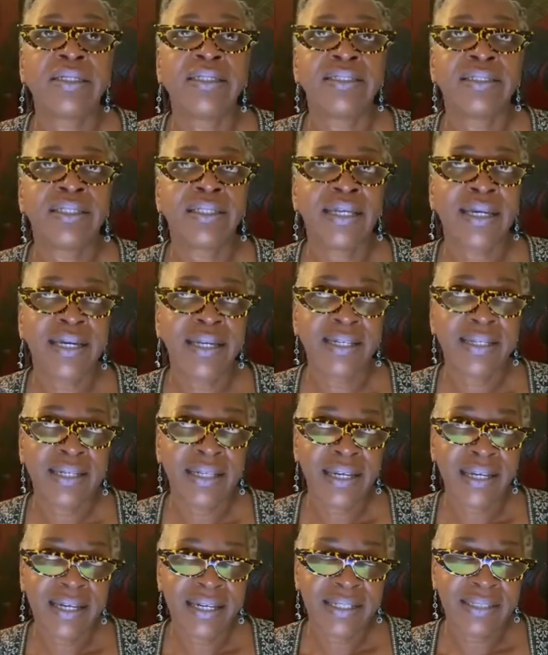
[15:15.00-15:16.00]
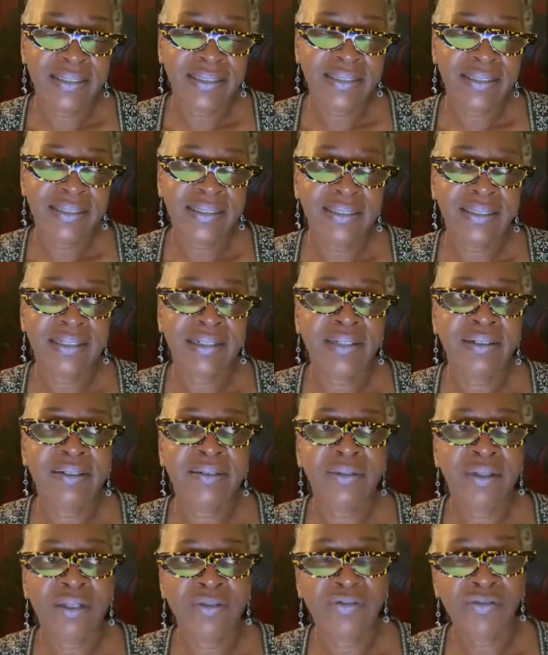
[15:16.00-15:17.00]
That has
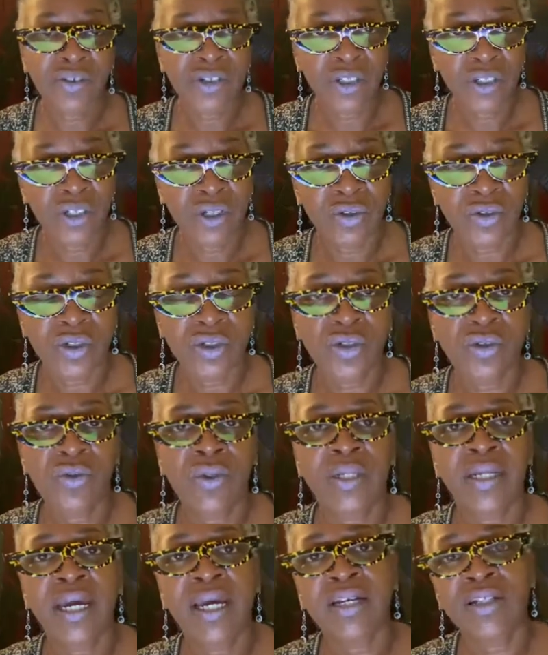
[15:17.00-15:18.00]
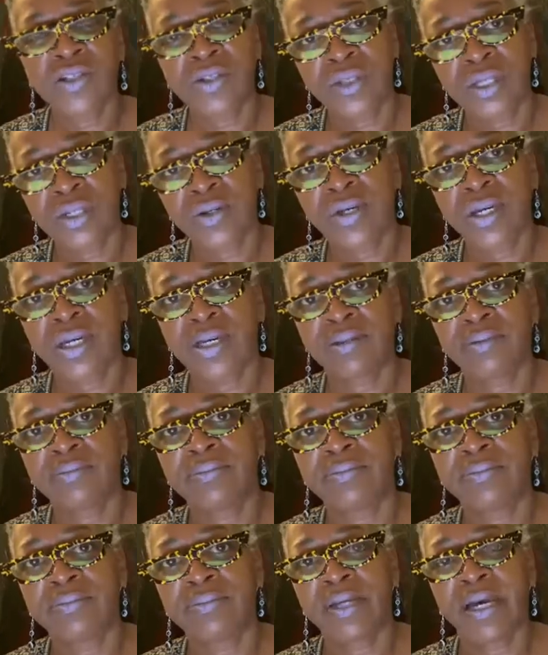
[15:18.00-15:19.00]
a footnote to it. Actually, you can.
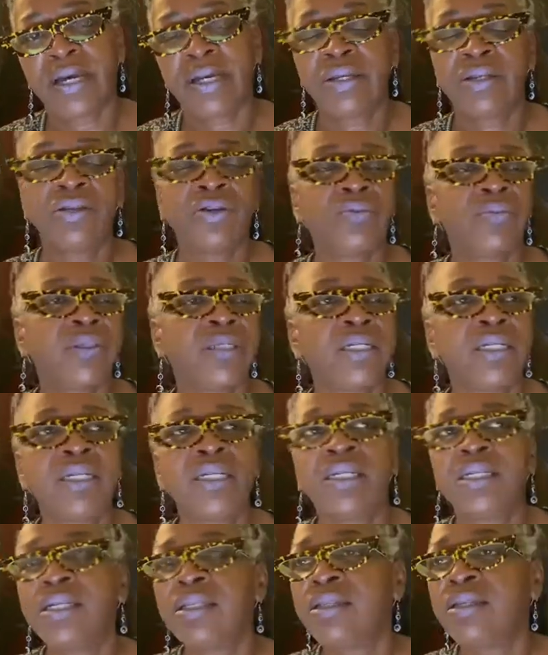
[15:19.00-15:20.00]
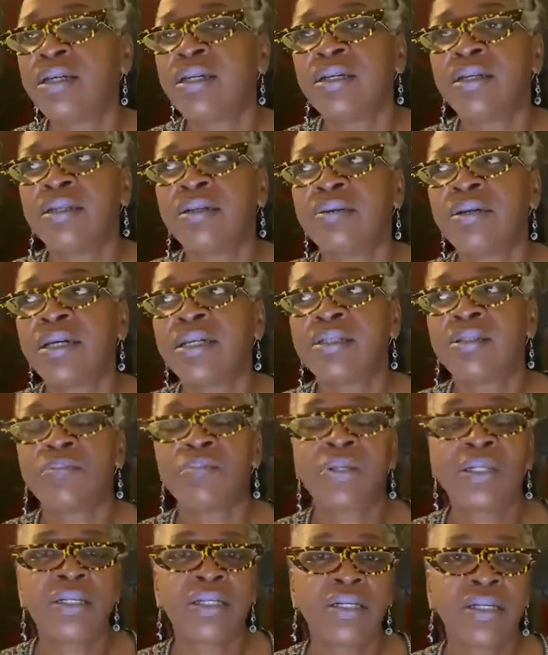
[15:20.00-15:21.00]
I can open anything as a
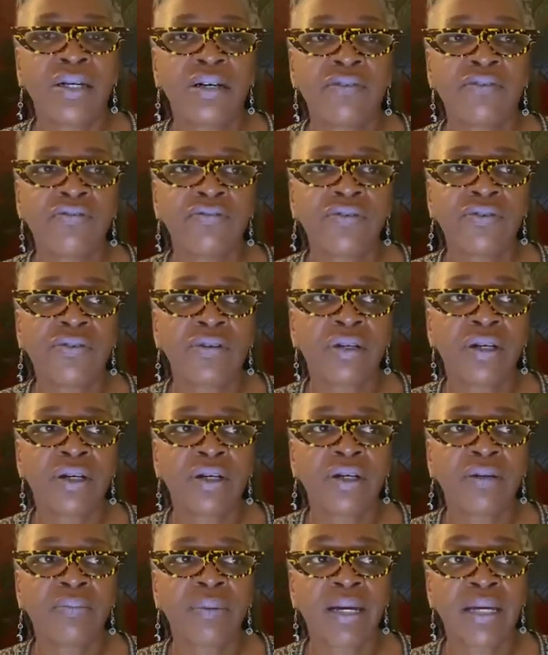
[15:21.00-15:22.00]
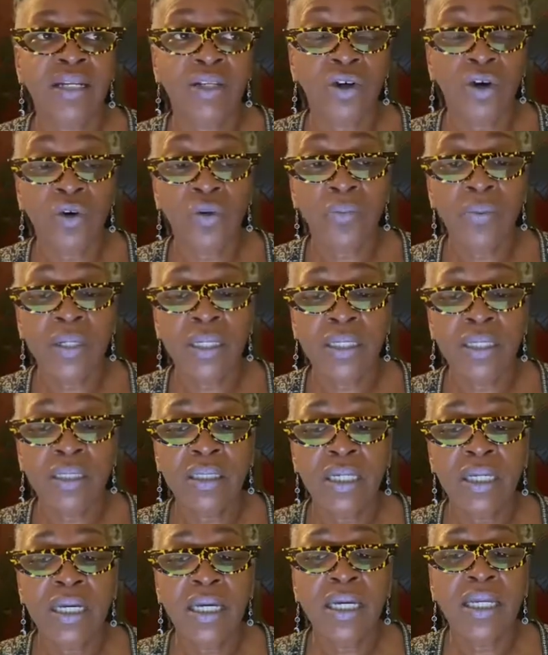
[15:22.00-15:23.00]
PDF. I can open it.
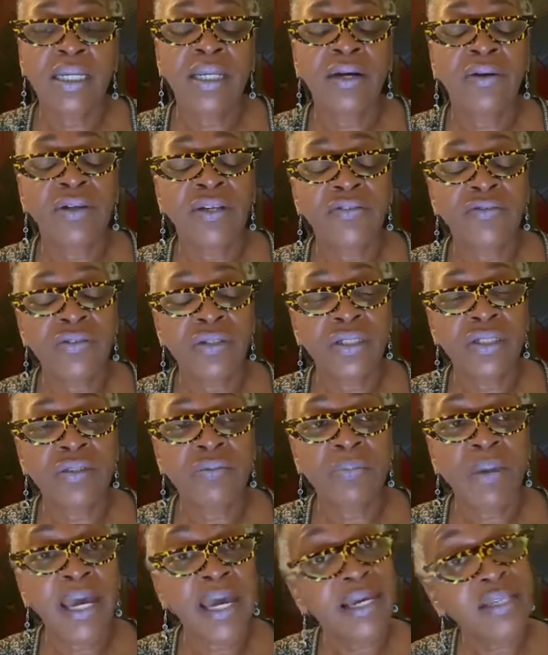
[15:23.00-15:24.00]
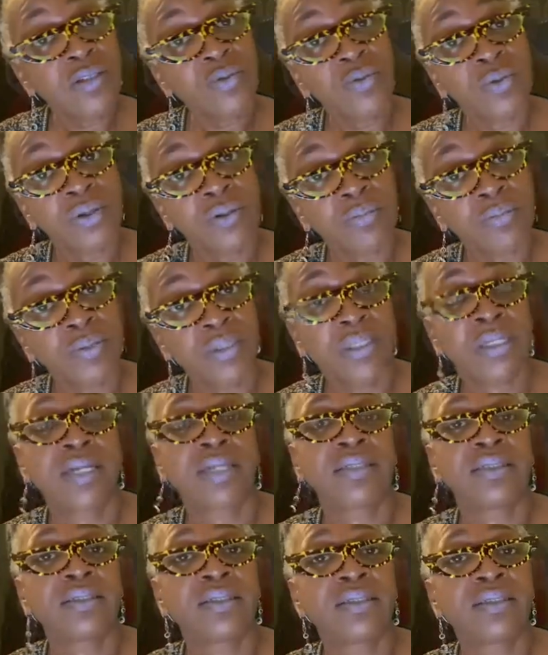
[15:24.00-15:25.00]
Now, if it is password
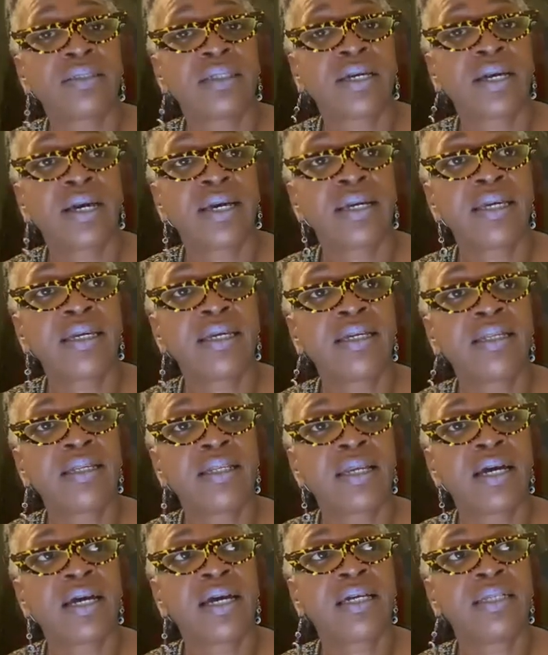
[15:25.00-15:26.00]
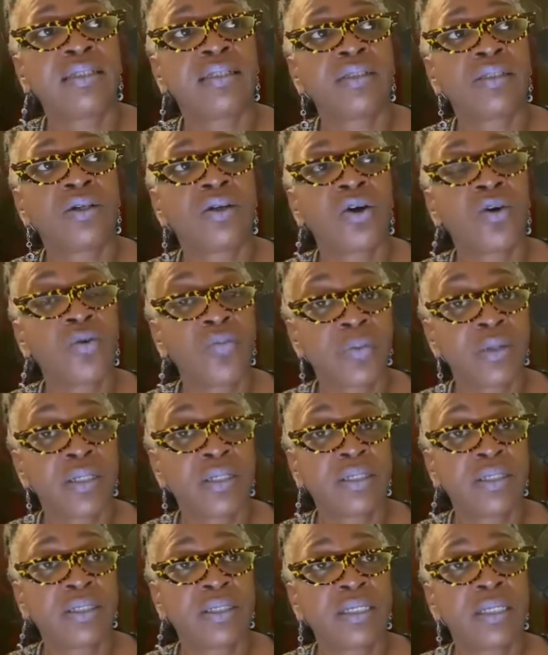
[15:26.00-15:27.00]
protected, I cannot open
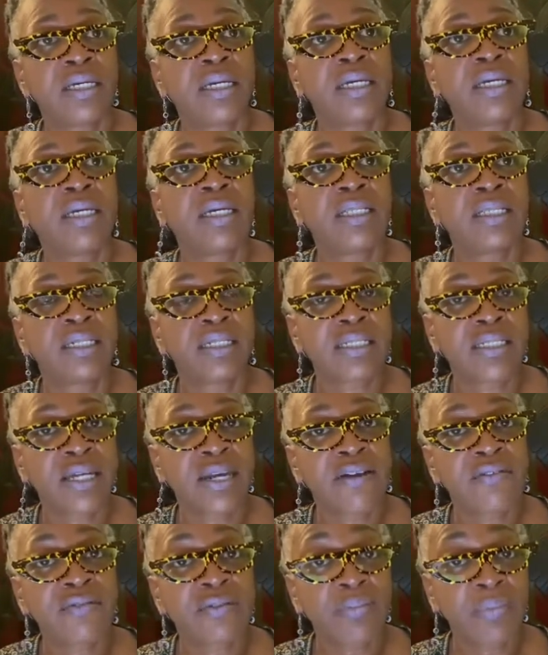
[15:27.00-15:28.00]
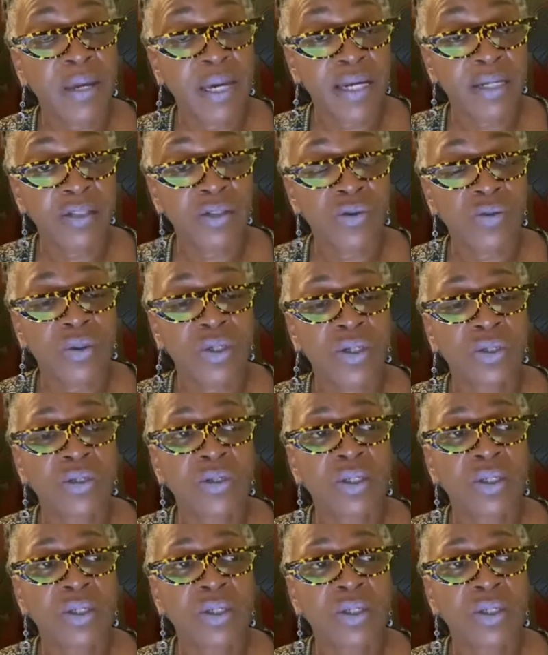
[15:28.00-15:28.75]
it unless I have the password.